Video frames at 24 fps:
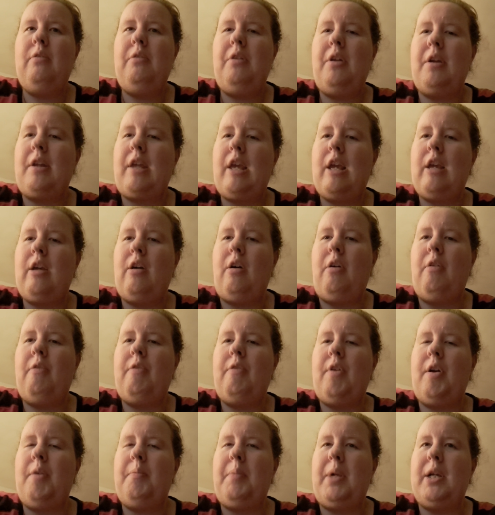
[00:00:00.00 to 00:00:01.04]
looking
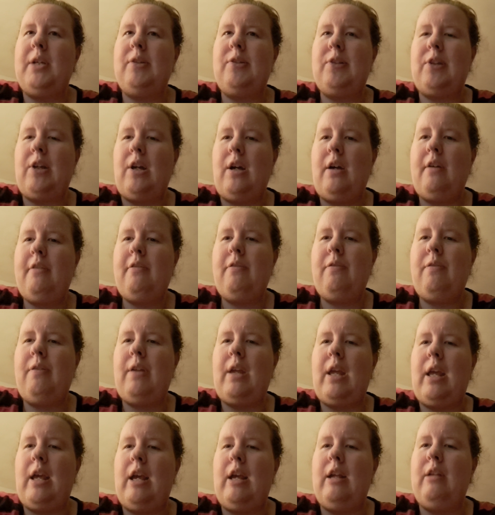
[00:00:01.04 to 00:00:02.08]
over my stuff
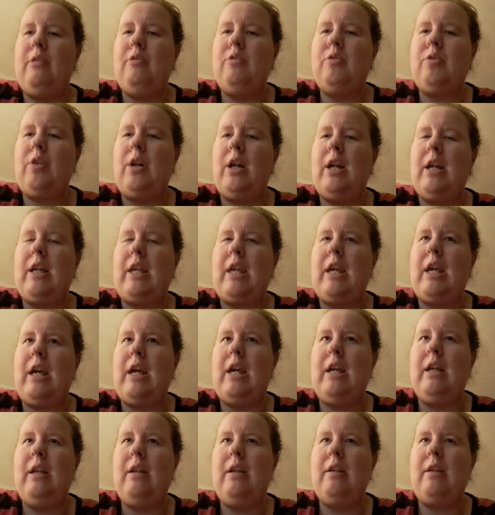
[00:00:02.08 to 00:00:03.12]
and trying to
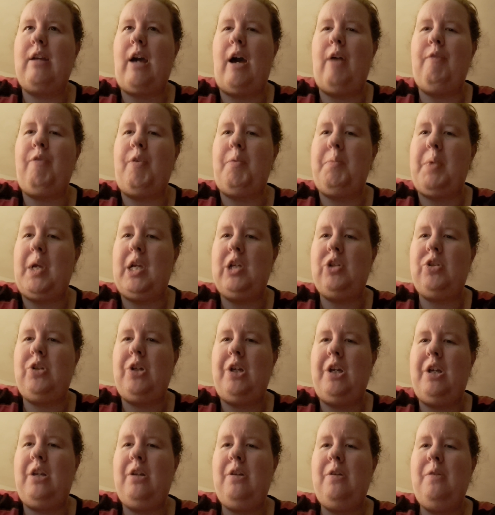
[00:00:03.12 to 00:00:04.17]
get
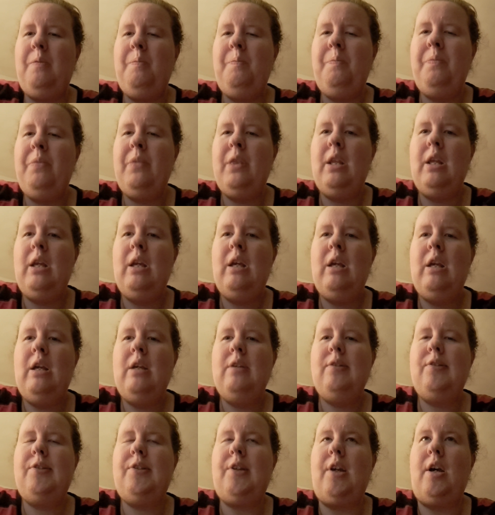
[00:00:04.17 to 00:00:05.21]
confirmation.
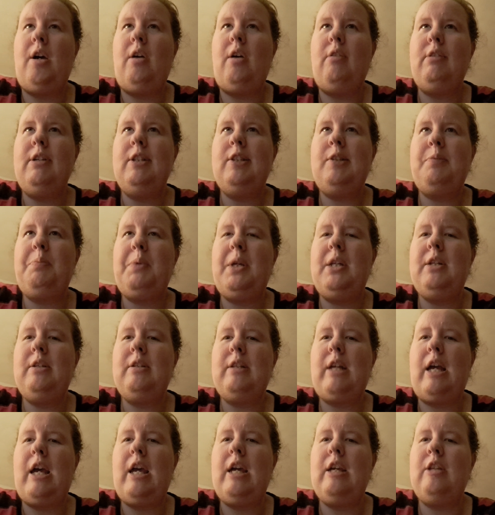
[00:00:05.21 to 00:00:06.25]
So it's been
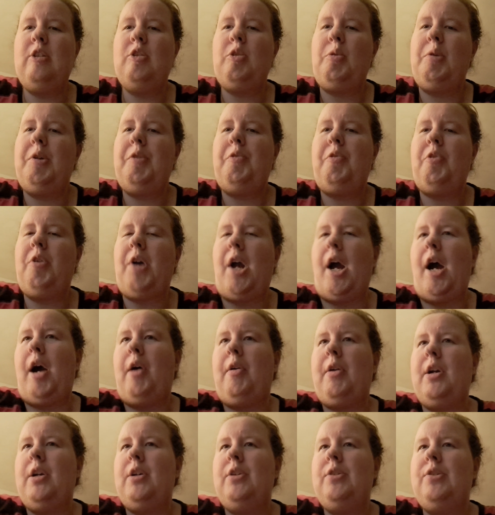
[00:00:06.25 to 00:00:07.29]
like 24
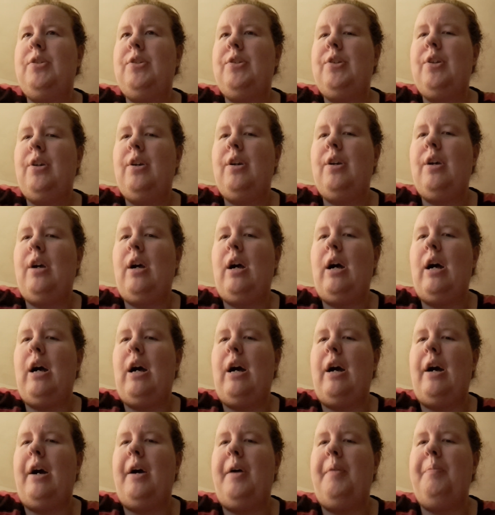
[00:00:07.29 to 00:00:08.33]
hours
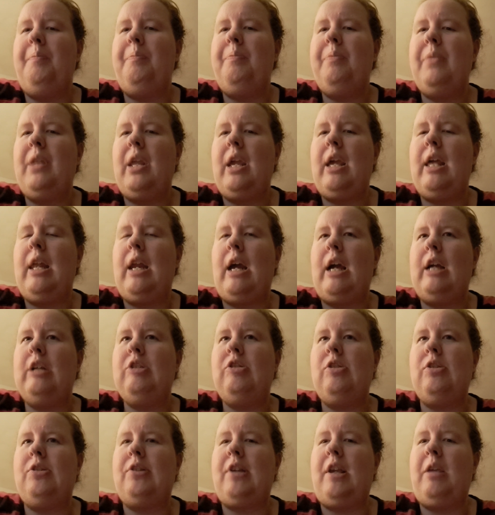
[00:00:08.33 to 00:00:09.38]
um, and I
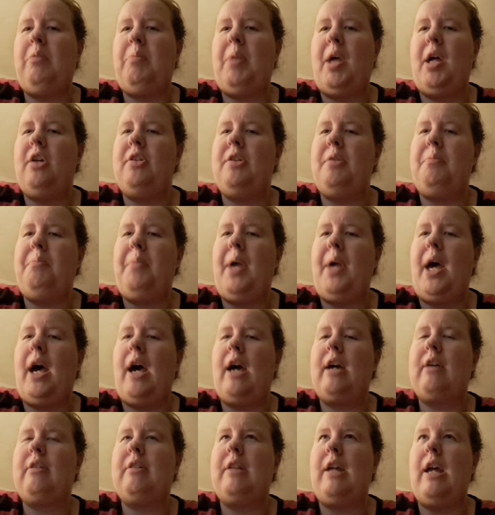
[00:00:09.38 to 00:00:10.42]
just emailed him
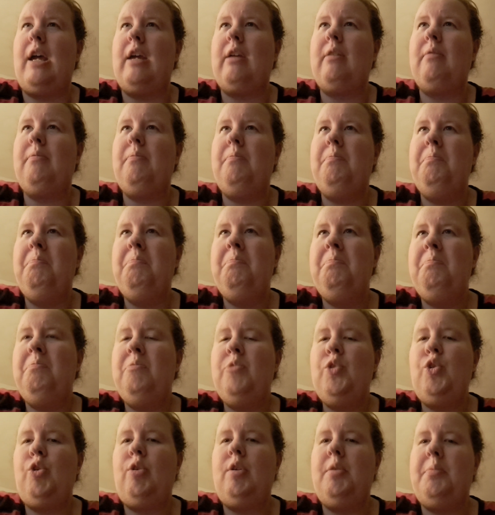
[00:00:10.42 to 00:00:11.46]
back like
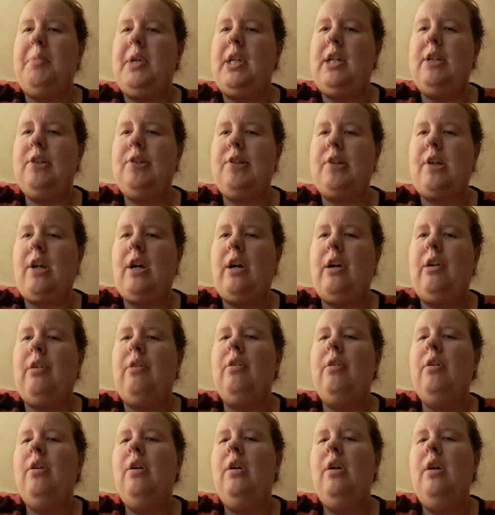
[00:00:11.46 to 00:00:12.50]
20 minutes
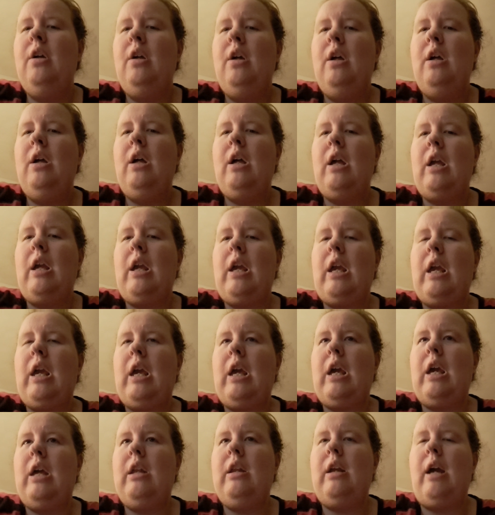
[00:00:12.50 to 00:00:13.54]
ago.
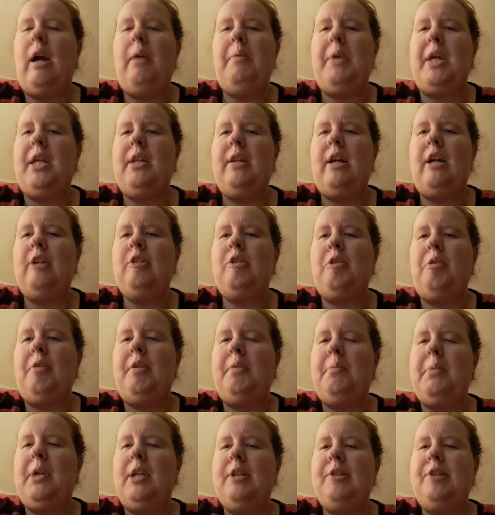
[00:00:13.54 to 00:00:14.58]
And I mean, not
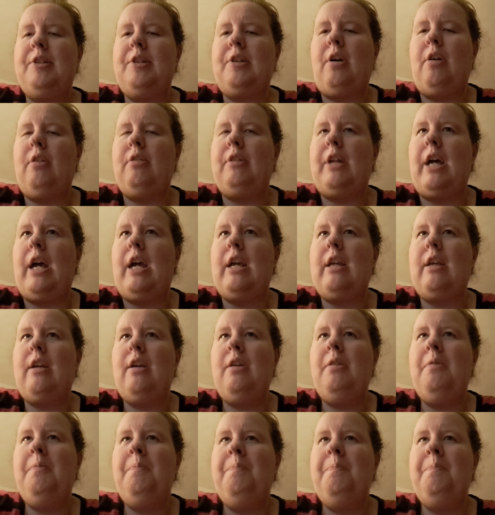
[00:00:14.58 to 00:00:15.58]
20 minutes ago, like